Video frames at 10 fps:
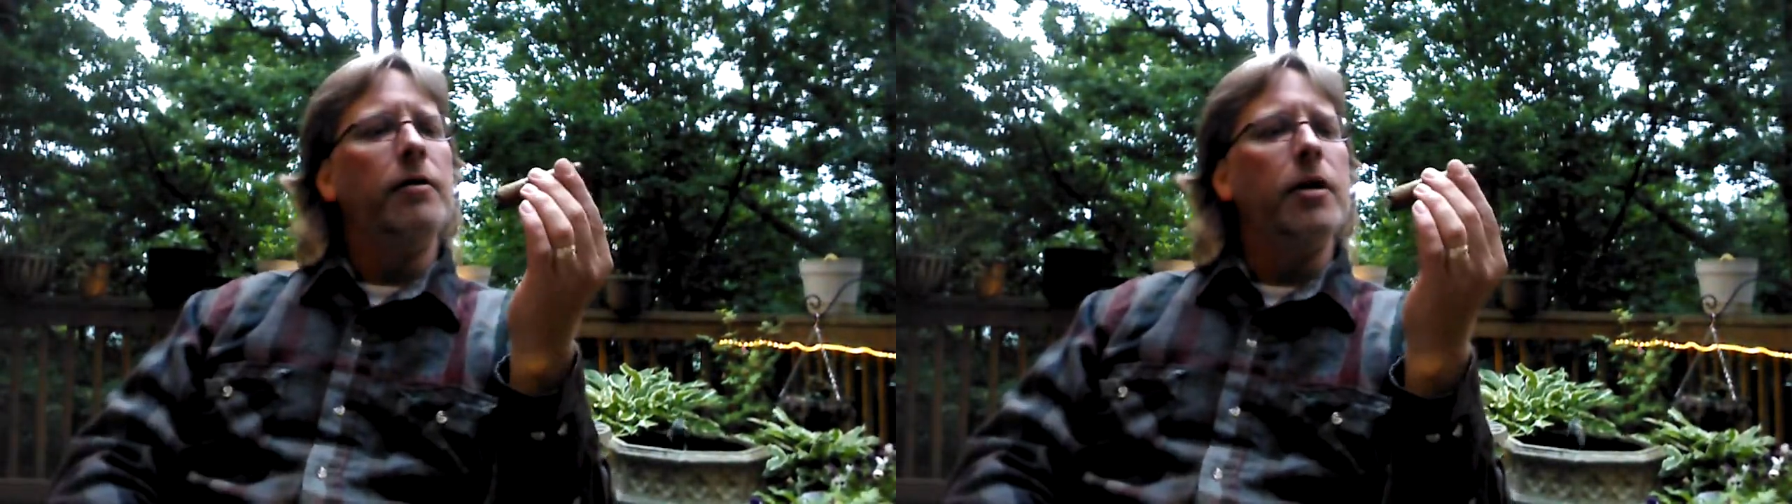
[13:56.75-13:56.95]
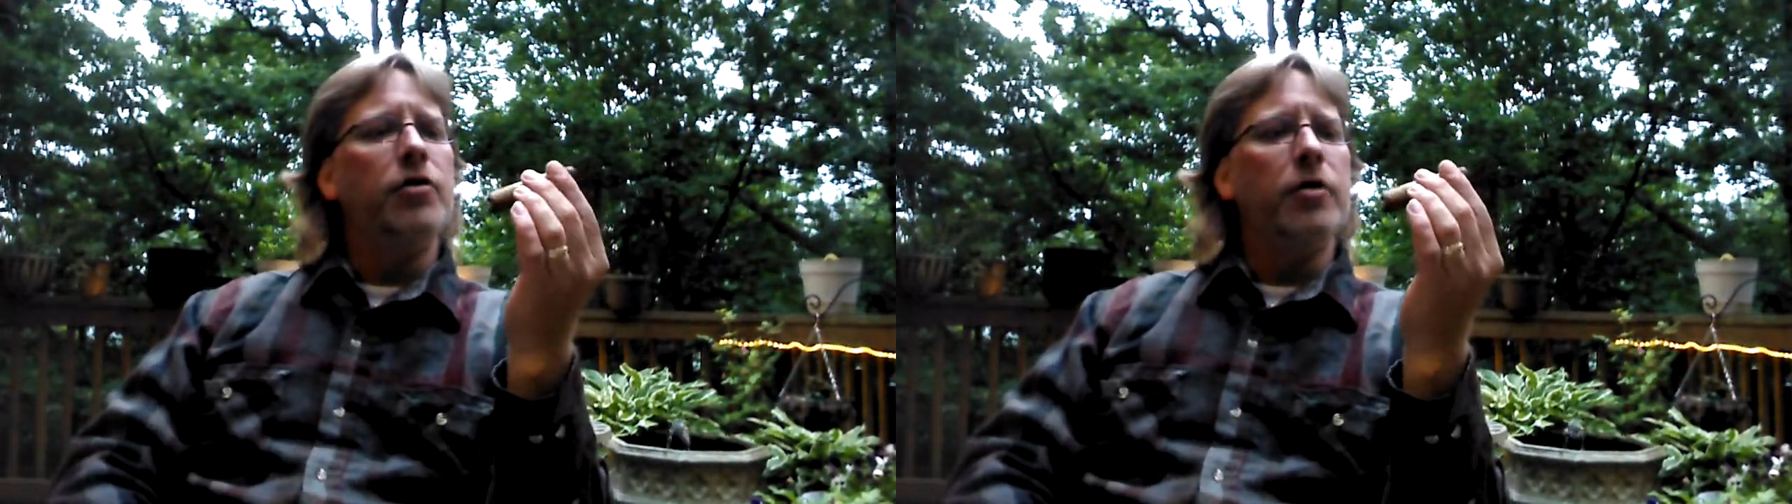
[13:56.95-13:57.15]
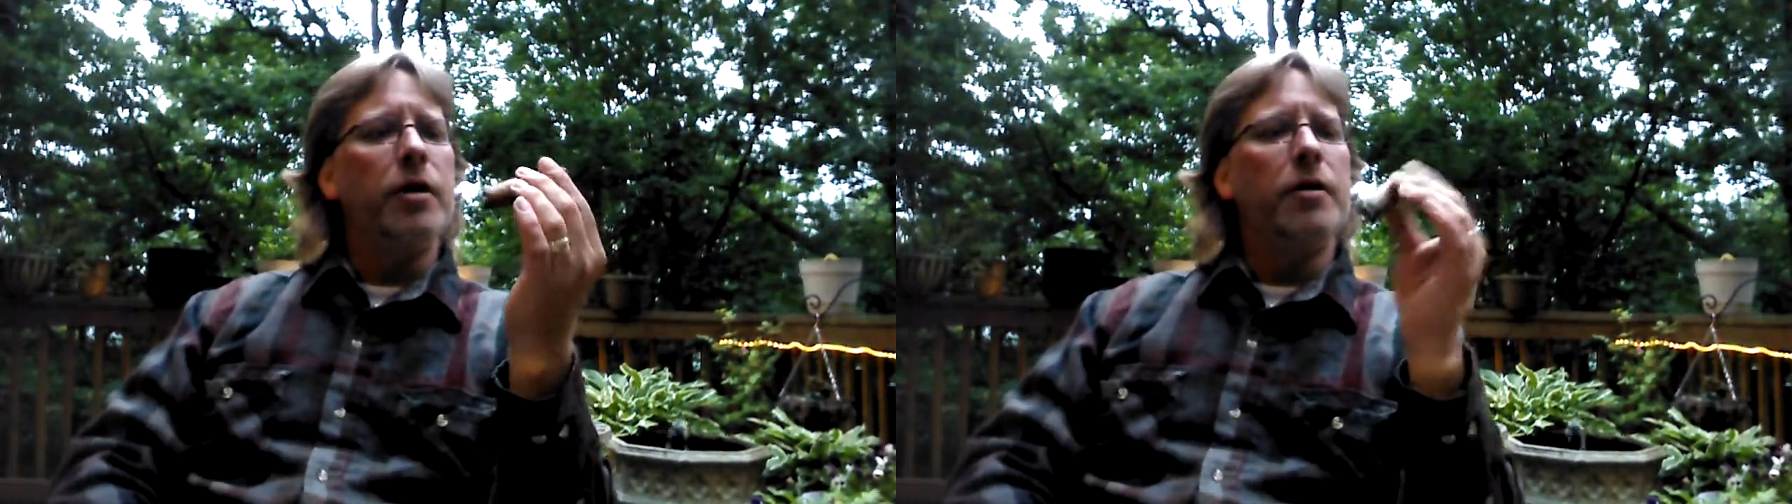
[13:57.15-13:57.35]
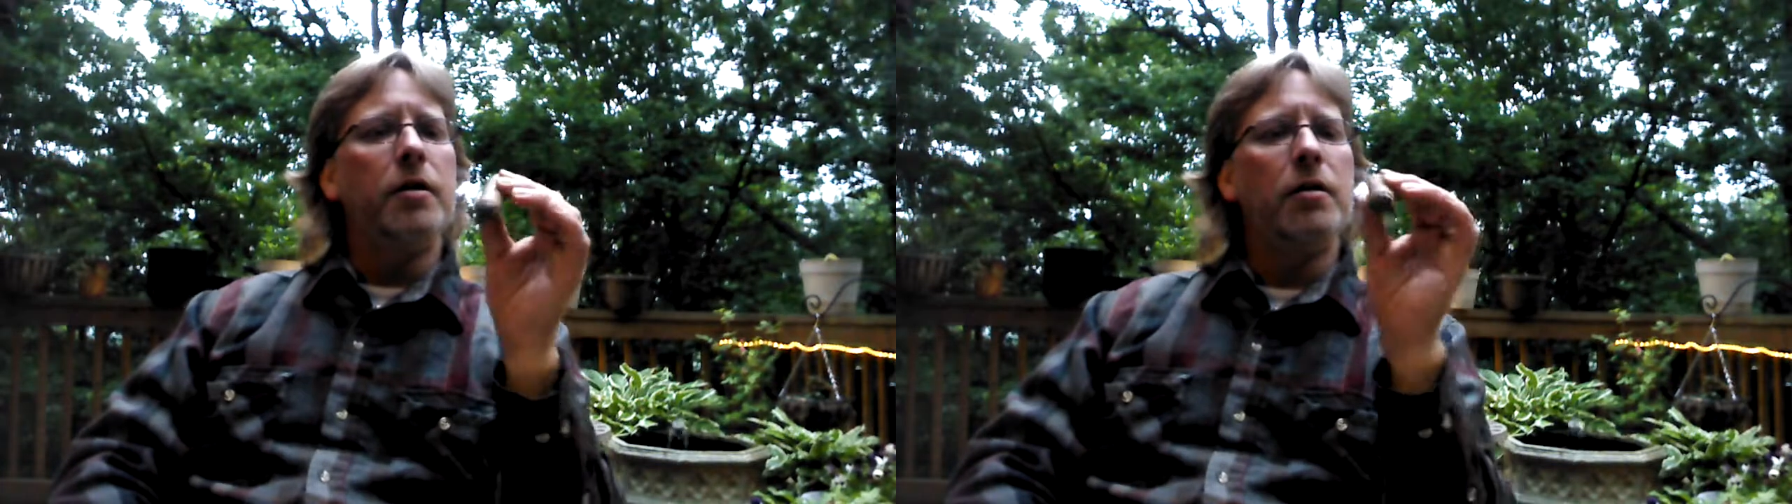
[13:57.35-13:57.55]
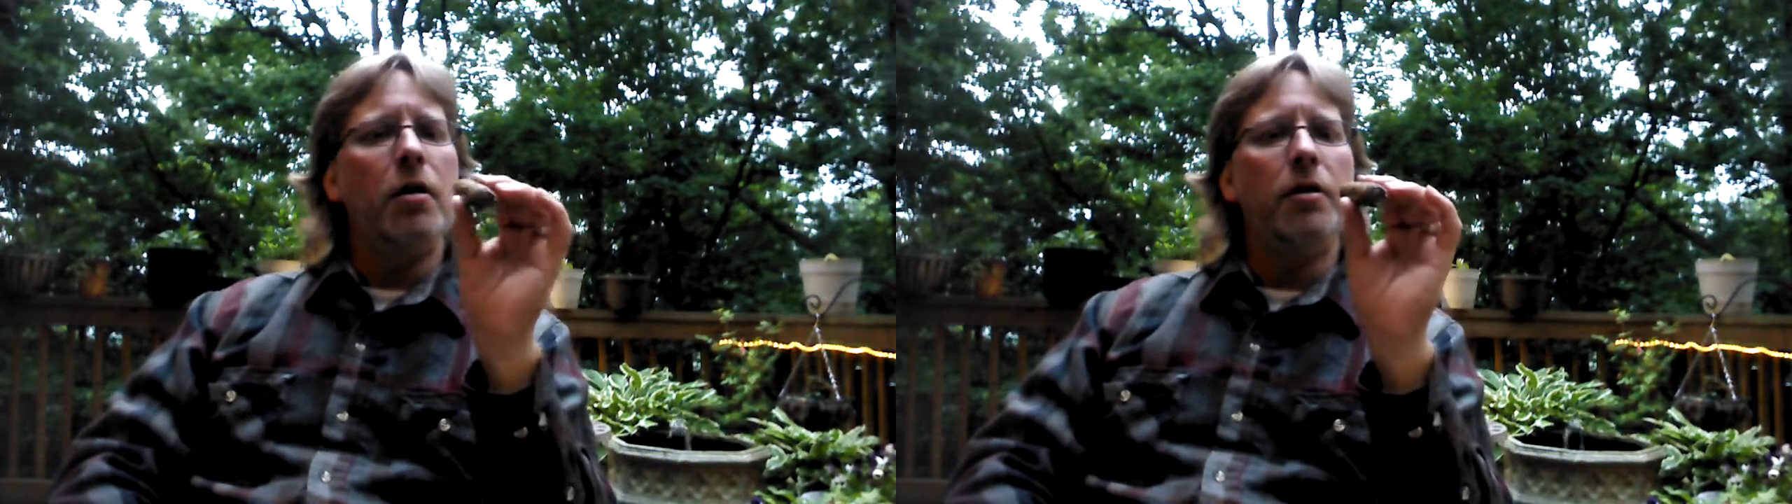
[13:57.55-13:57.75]
that you get
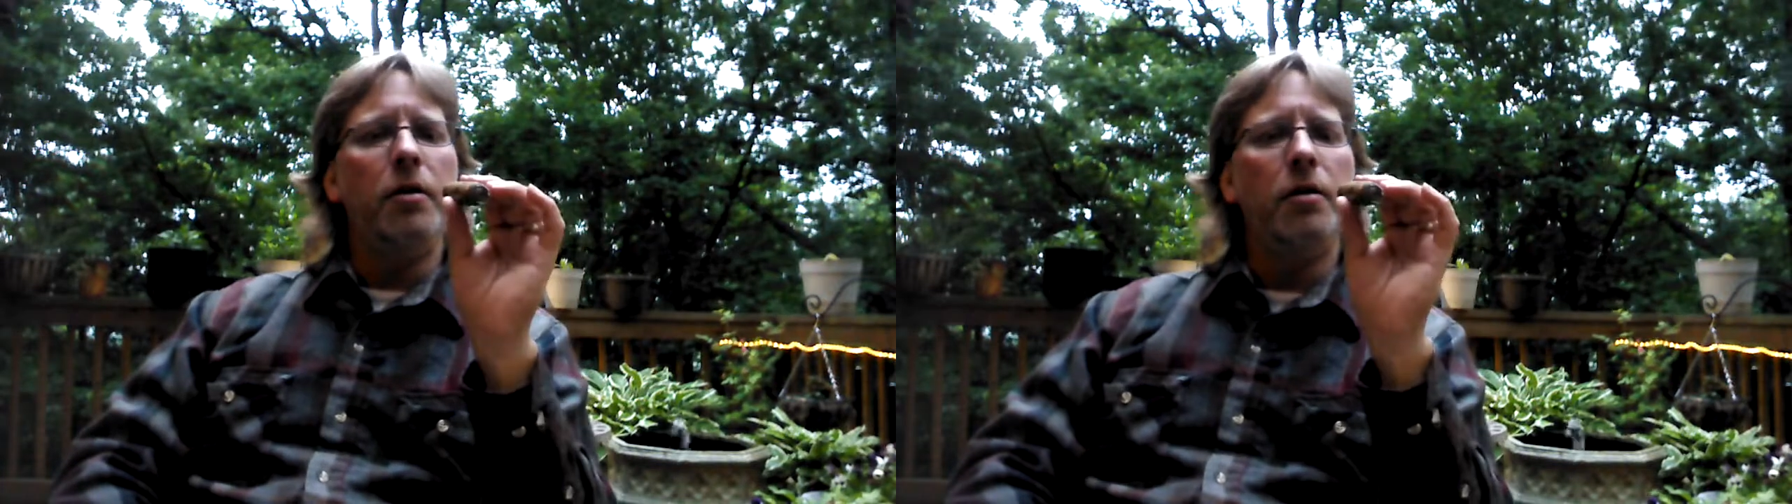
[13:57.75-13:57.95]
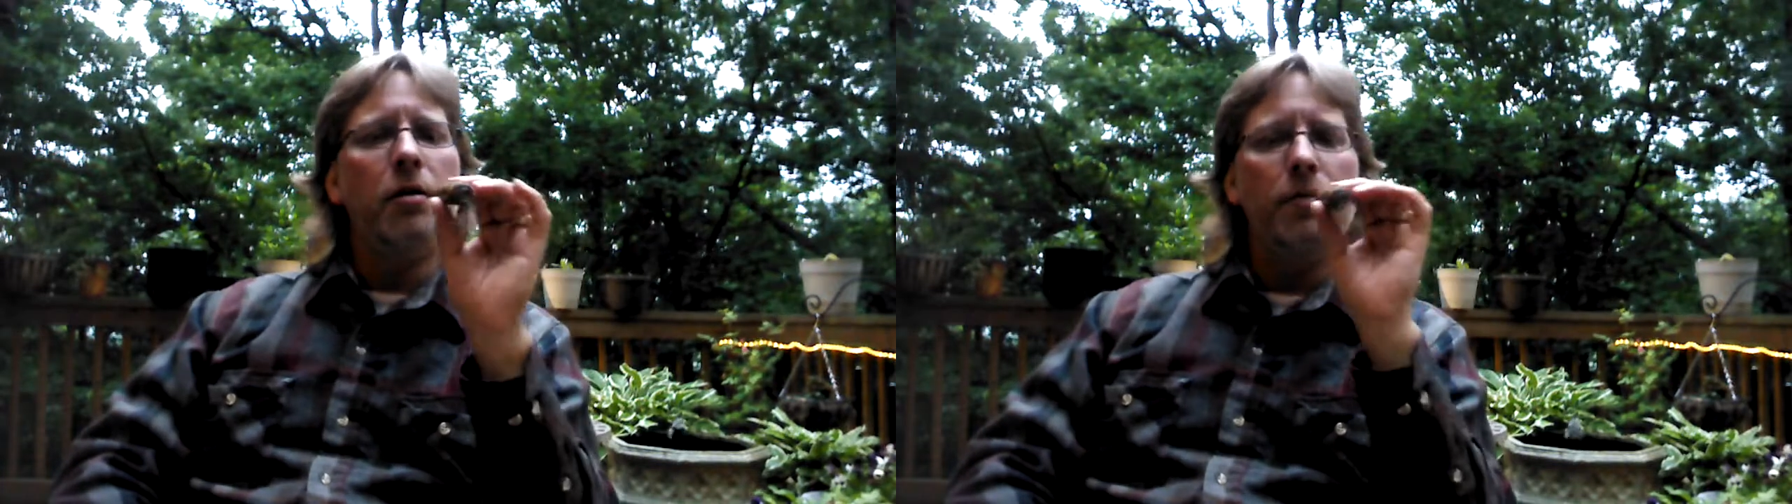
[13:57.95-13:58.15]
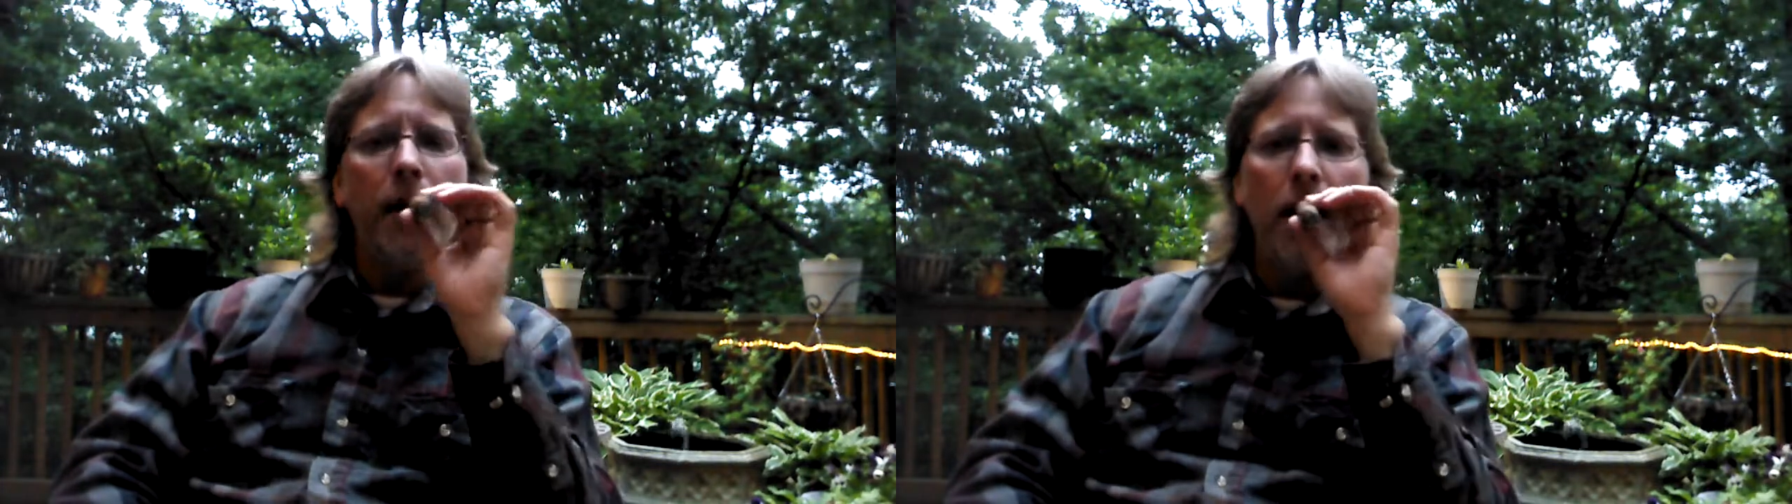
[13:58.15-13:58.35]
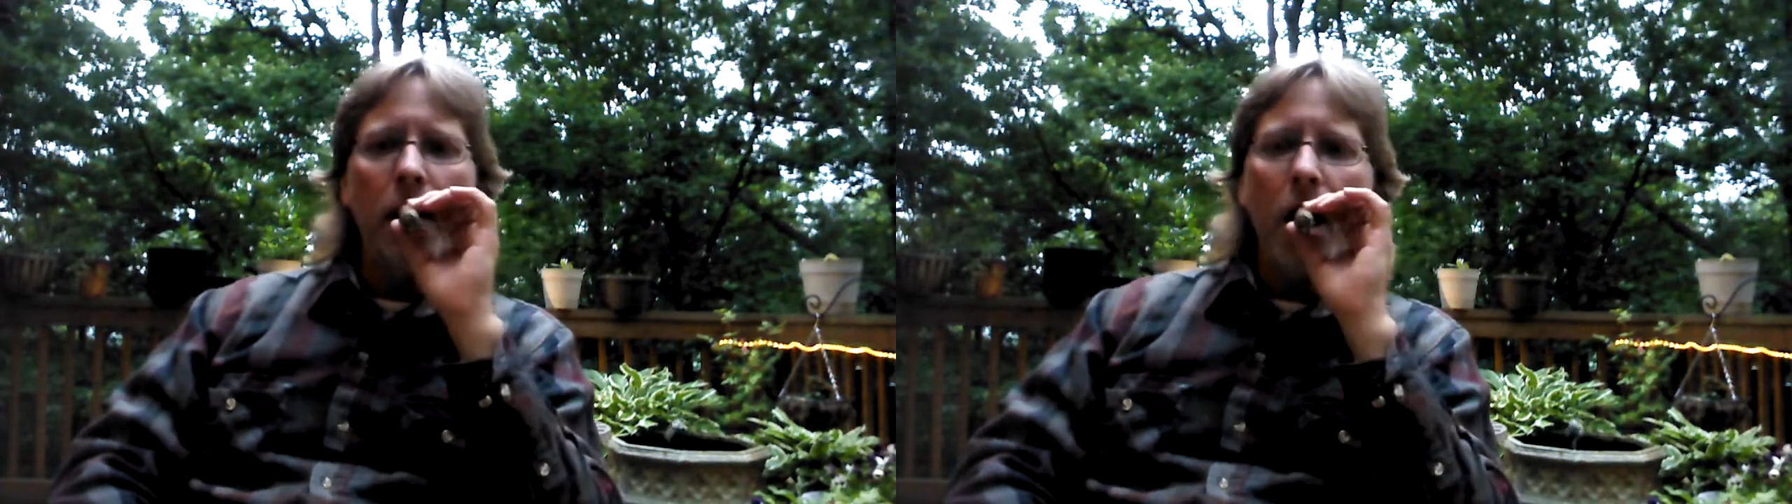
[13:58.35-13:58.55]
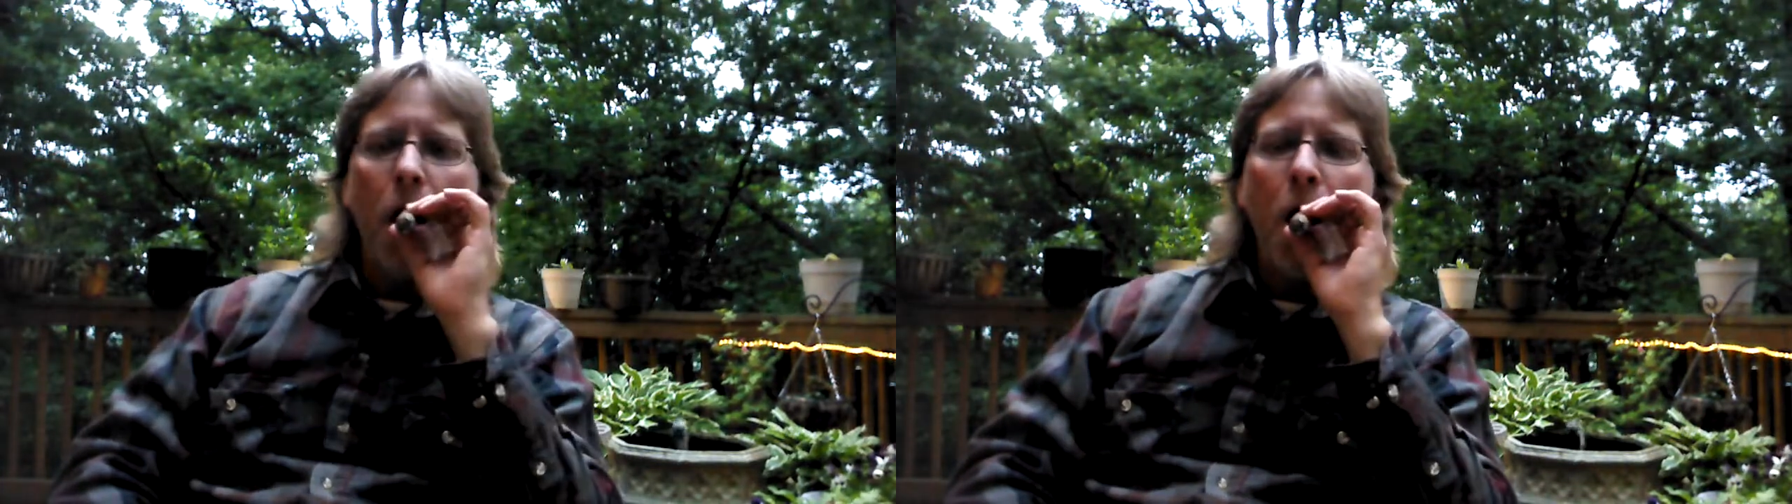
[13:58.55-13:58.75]
on the palate,